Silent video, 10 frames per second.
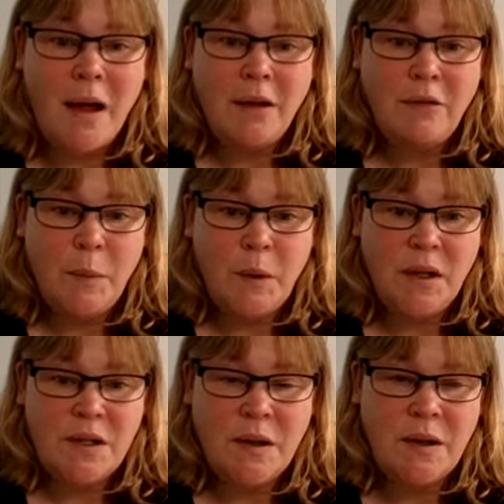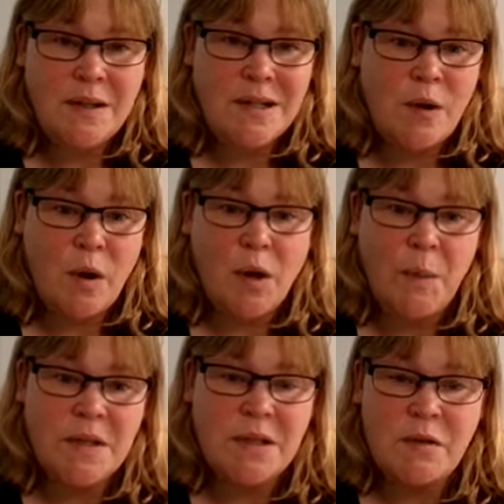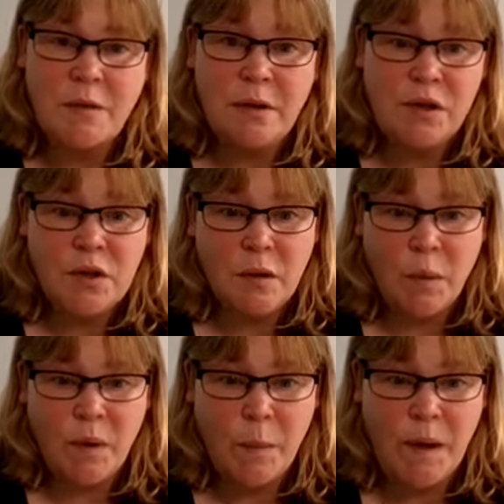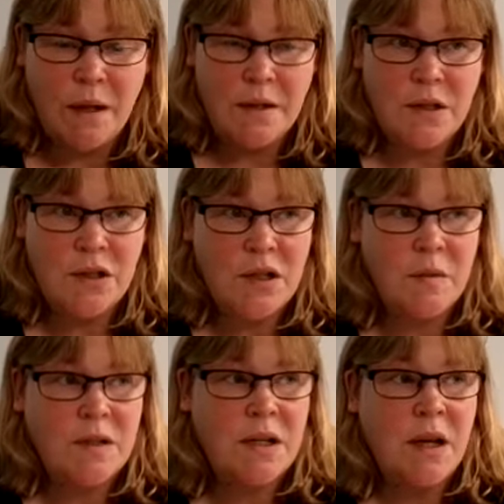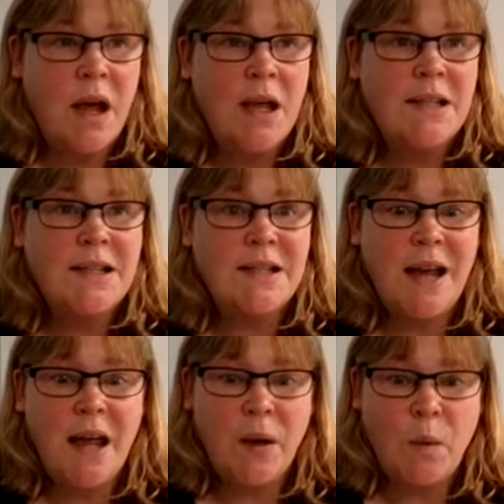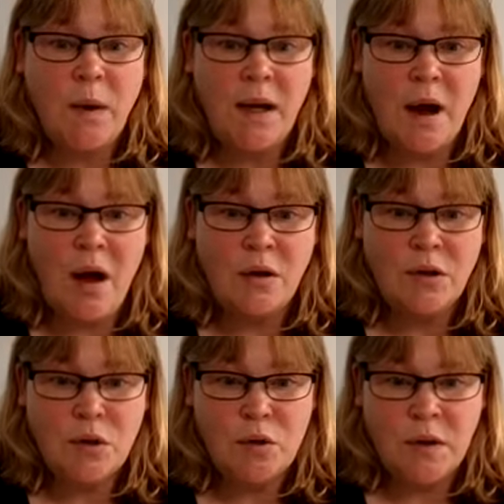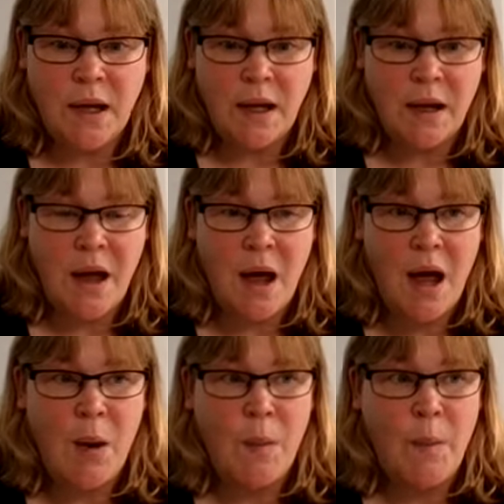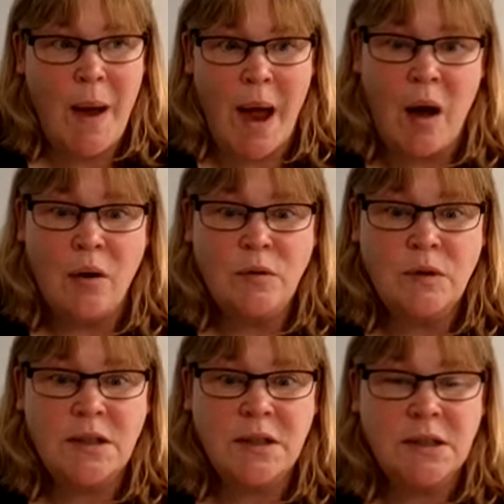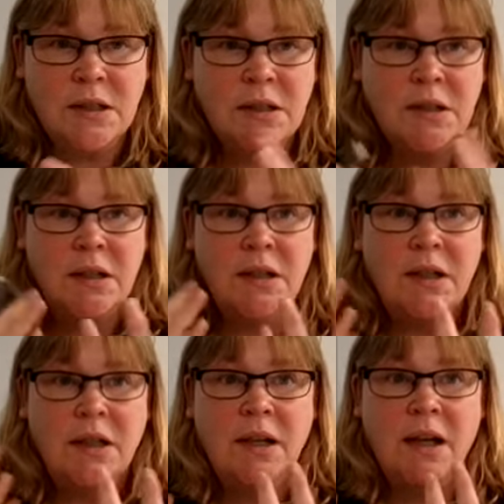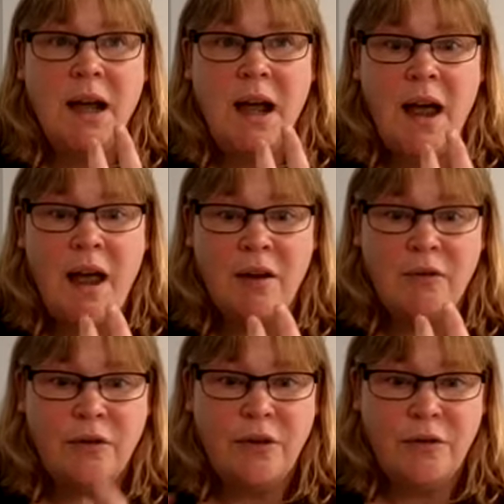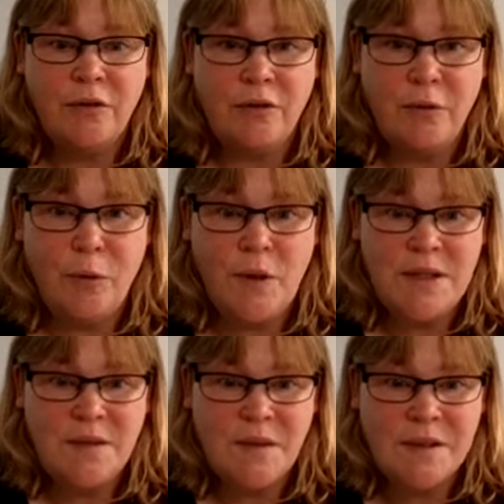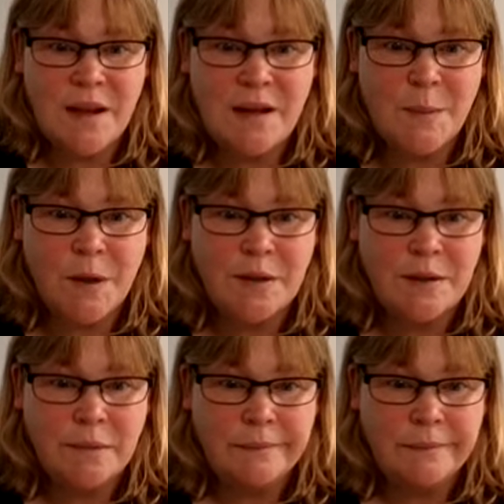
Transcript: Hi everybody, Julia, Stock Business Revolutionary with Be Astute. Today we are talking about F for formative assessment.